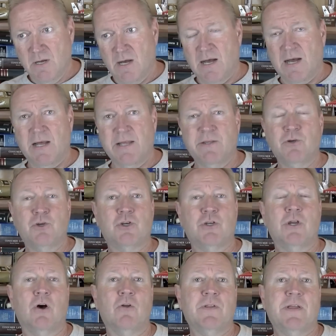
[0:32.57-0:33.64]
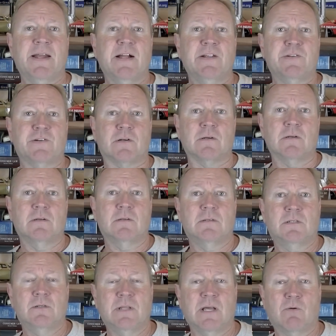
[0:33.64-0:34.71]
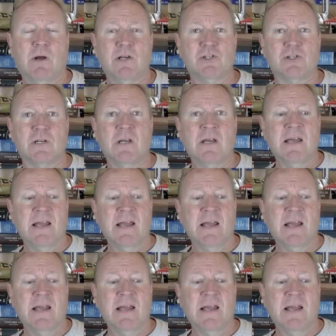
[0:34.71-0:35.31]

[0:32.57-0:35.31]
Uh, you should know the answer to that question.